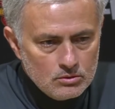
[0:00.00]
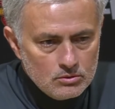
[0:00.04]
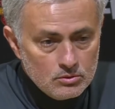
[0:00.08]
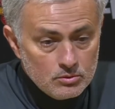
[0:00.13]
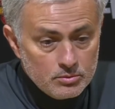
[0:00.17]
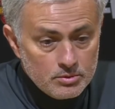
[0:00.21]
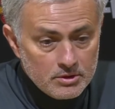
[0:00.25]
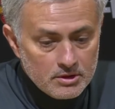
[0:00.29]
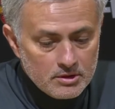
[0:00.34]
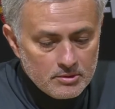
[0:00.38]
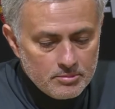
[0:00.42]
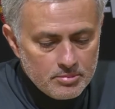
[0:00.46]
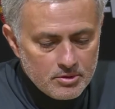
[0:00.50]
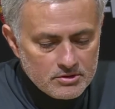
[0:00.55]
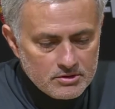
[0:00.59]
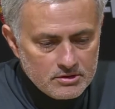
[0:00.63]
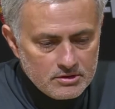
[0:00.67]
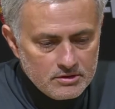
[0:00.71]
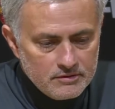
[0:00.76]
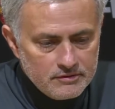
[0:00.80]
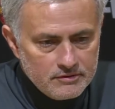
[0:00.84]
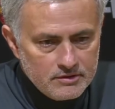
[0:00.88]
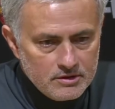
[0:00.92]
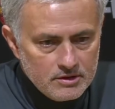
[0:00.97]
to bring a
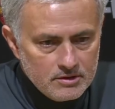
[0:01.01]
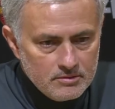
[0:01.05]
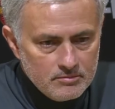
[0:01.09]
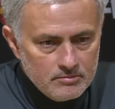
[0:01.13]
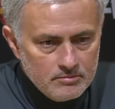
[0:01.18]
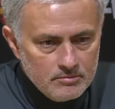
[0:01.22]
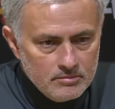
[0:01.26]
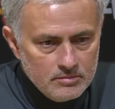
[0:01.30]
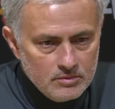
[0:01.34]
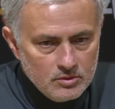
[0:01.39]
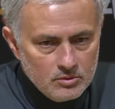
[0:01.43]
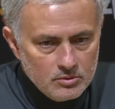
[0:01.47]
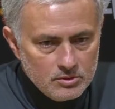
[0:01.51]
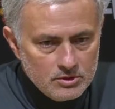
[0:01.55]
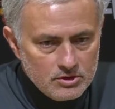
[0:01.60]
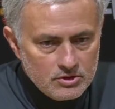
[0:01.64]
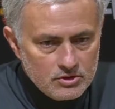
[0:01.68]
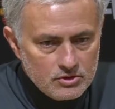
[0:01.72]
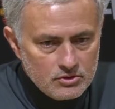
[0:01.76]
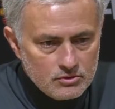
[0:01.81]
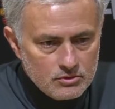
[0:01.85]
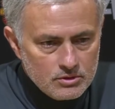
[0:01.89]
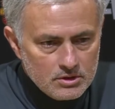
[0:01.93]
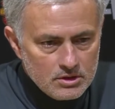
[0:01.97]
positive team with
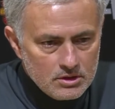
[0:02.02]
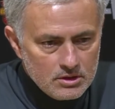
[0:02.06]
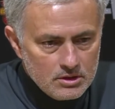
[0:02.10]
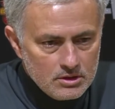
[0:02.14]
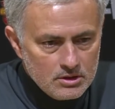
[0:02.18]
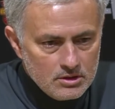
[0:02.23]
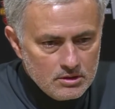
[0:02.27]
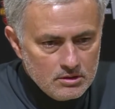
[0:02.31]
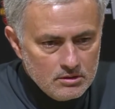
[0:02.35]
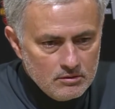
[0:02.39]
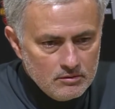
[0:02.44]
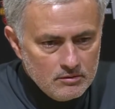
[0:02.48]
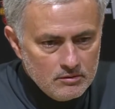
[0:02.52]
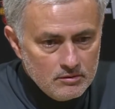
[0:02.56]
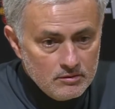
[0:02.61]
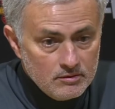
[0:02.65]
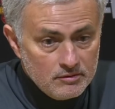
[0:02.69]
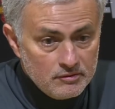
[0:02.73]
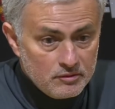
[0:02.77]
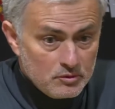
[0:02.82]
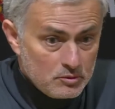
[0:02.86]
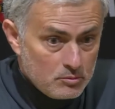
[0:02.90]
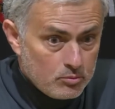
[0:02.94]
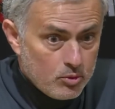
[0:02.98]
three
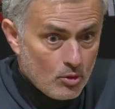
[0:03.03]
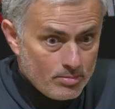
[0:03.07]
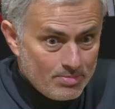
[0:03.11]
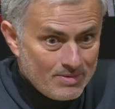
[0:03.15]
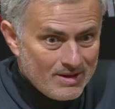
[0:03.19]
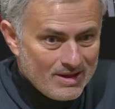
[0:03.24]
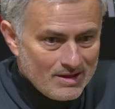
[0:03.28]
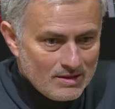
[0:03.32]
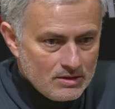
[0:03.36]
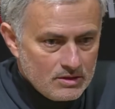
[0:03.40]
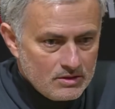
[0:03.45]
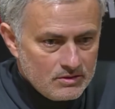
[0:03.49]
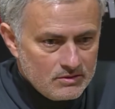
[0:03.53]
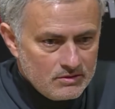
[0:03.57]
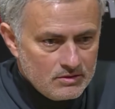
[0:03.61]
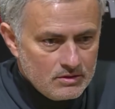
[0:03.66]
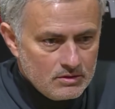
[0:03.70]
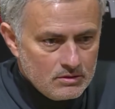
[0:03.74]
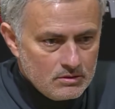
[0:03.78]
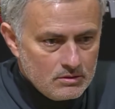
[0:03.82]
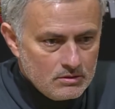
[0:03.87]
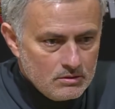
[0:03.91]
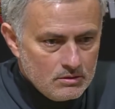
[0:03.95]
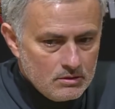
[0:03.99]
football players
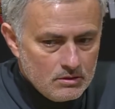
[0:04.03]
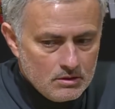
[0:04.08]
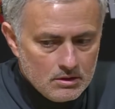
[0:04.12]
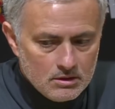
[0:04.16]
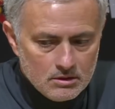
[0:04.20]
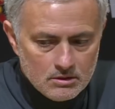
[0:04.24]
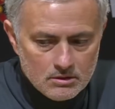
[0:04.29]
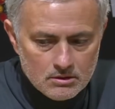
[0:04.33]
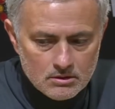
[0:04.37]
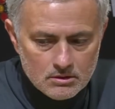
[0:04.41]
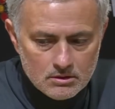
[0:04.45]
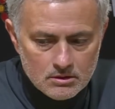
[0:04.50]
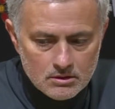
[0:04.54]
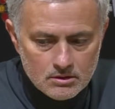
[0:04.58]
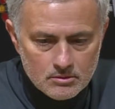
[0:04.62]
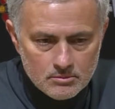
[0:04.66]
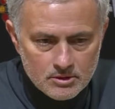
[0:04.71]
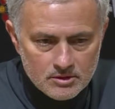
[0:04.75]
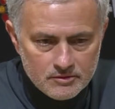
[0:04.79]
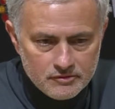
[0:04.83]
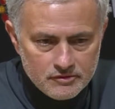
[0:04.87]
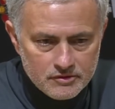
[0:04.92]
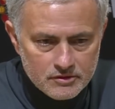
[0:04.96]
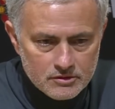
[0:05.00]
in in in
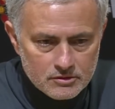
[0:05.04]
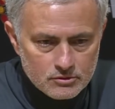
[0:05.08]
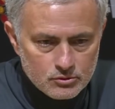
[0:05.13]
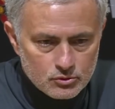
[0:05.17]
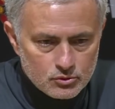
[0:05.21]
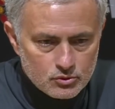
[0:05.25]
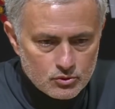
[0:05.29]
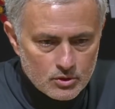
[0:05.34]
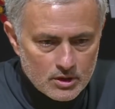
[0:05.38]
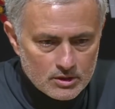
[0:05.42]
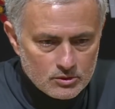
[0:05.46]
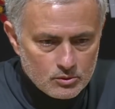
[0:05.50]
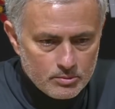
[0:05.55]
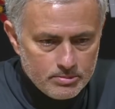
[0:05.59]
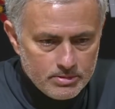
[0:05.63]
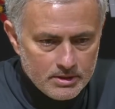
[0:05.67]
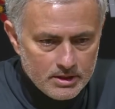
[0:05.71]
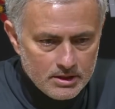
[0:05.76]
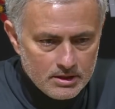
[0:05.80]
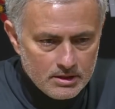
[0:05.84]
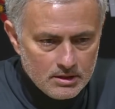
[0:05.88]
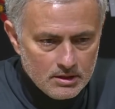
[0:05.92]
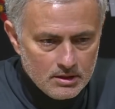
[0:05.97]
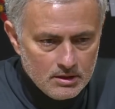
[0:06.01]
midfield to try to
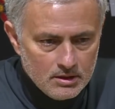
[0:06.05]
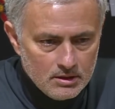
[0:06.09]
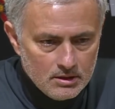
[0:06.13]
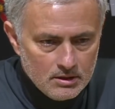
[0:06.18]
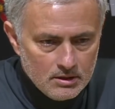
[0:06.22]
play.